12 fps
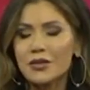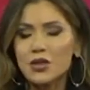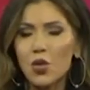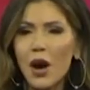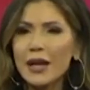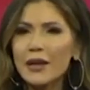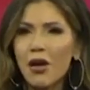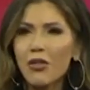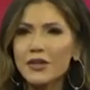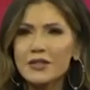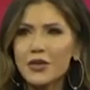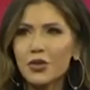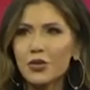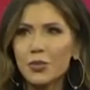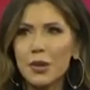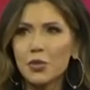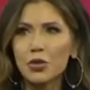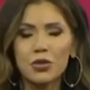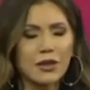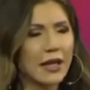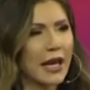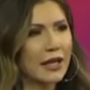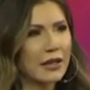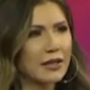So why did all these other people and
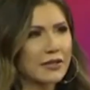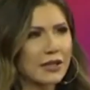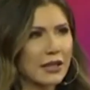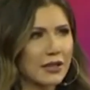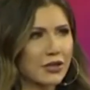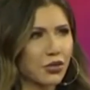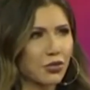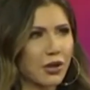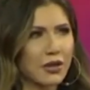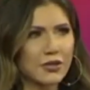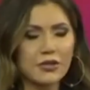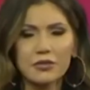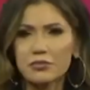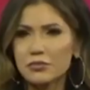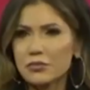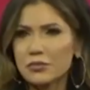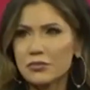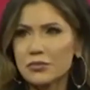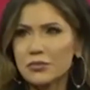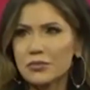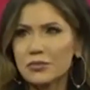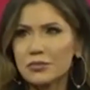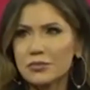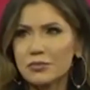candidates get into the race?
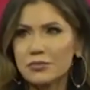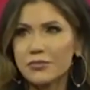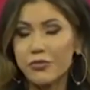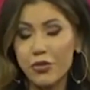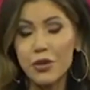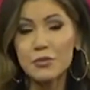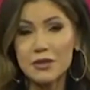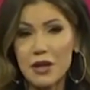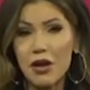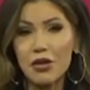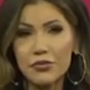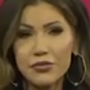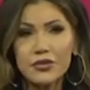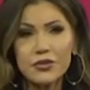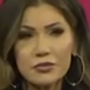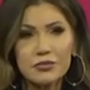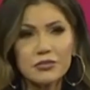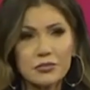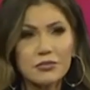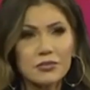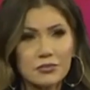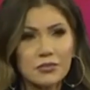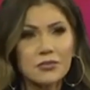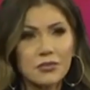For themselves?
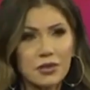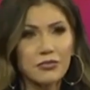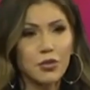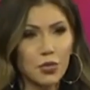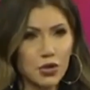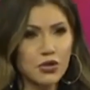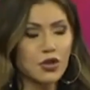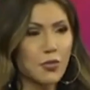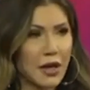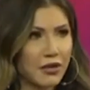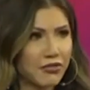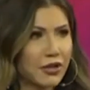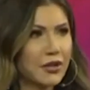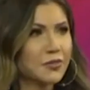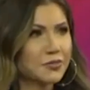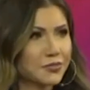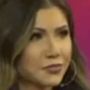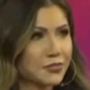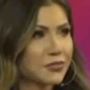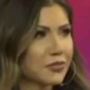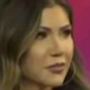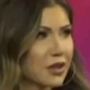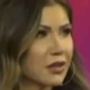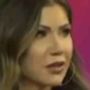For personal benefit?
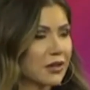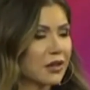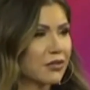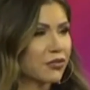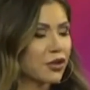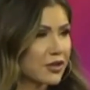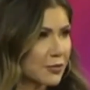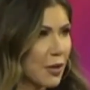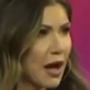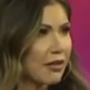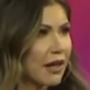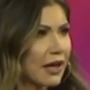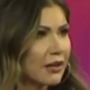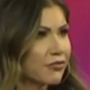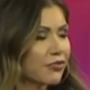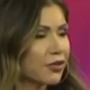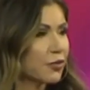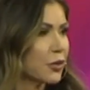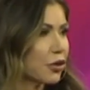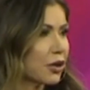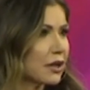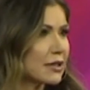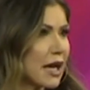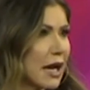For a spotlight for a
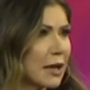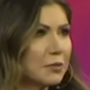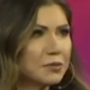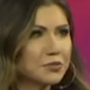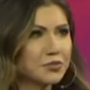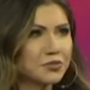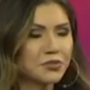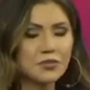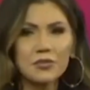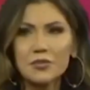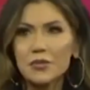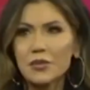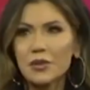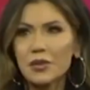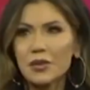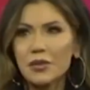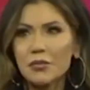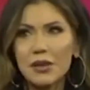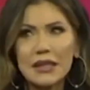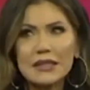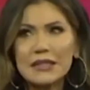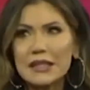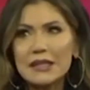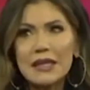period of time? But
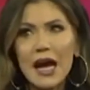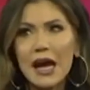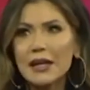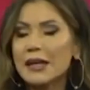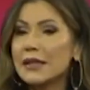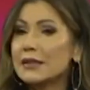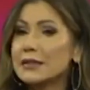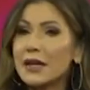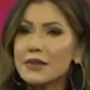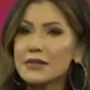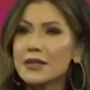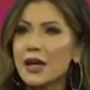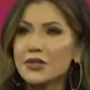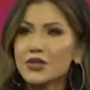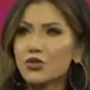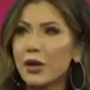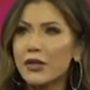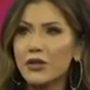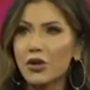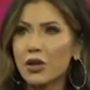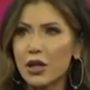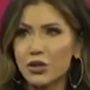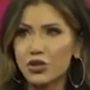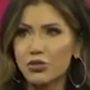it did not and it does not strengthen our
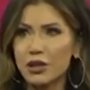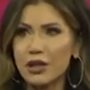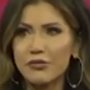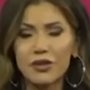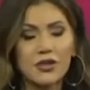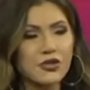country if